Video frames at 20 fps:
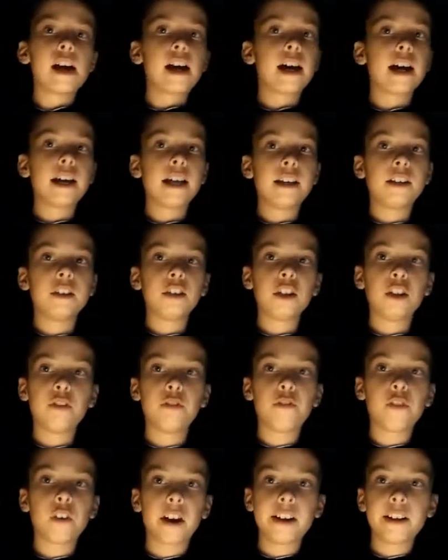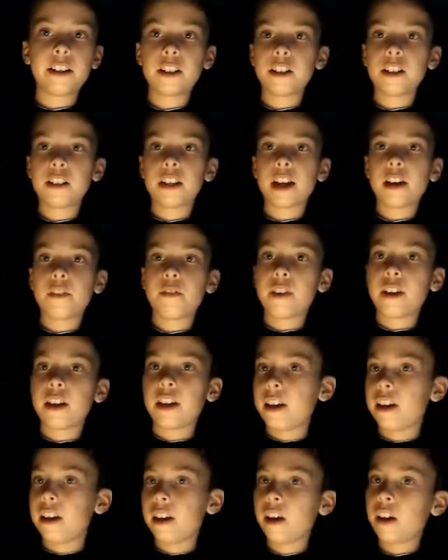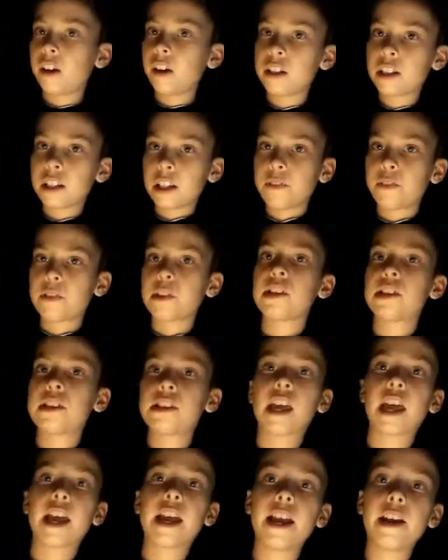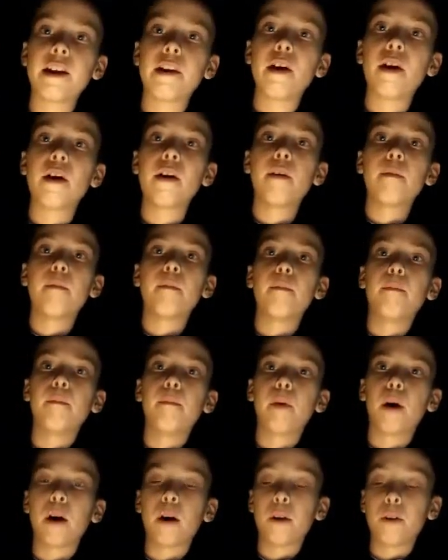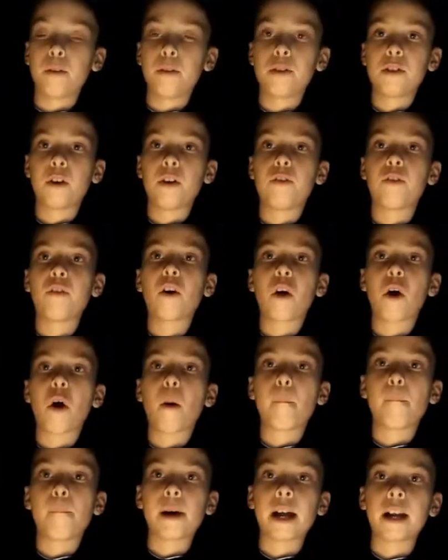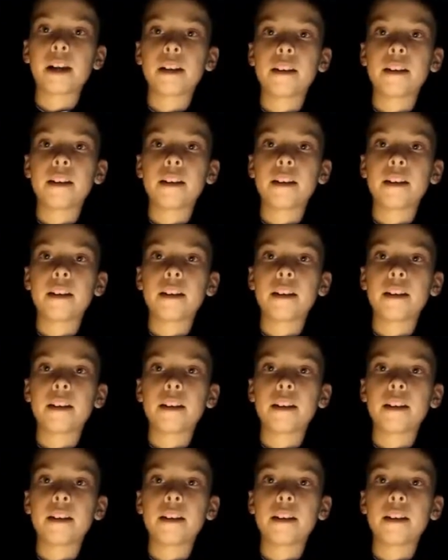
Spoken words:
and you fight to the death in loads of insane modes of combat.